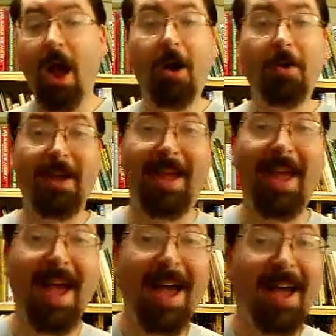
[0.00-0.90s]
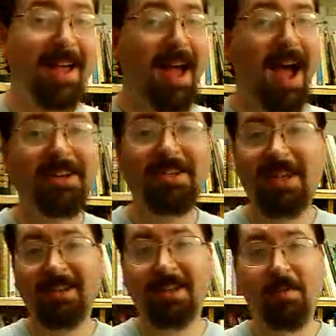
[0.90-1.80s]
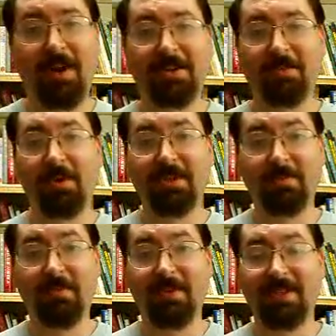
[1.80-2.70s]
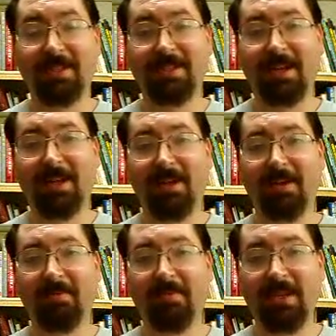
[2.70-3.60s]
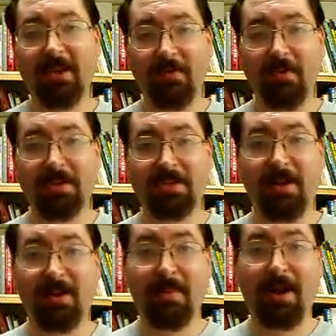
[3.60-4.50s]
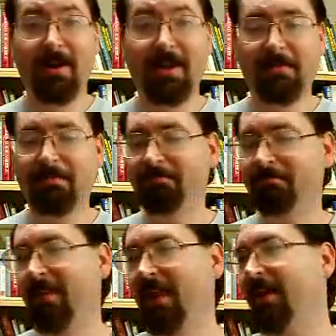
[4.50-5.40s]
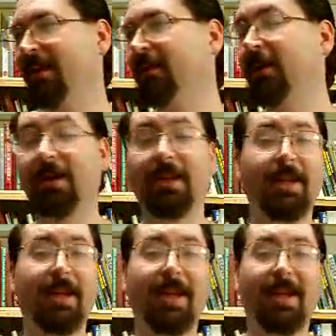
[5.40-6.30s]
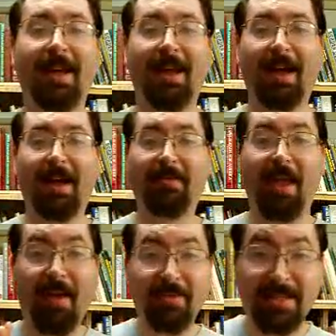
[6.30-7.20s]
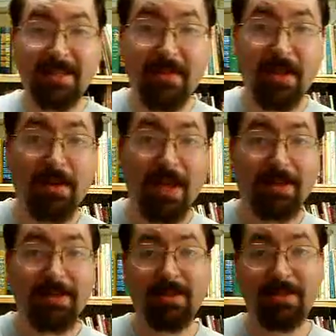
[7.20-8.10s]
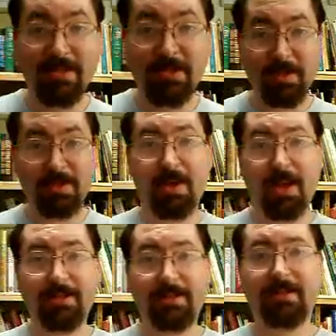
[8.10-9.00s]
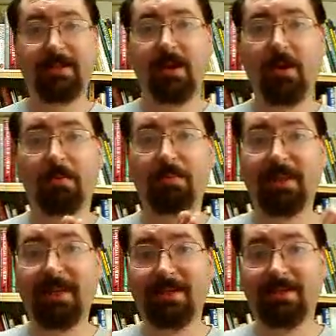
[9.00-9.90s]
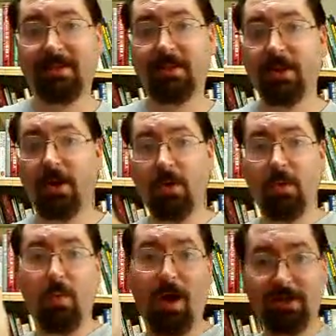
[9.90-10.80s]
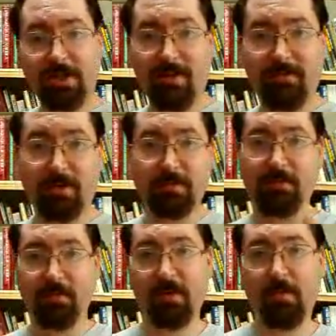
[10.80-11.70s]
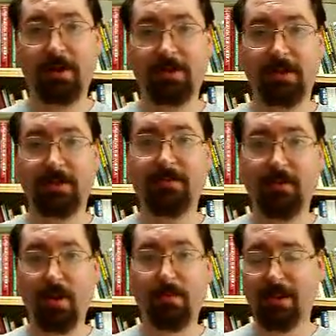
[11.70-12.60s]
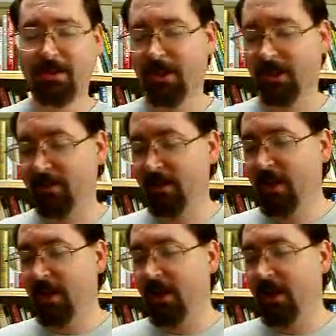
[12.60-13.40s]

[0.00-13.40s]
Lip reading: Okay, I just got done watching Roy Zimmerman's video for his song America. Look, if you haven't seen the video yet, this is a response, so please go watch that first before you watch this if you're on my channel.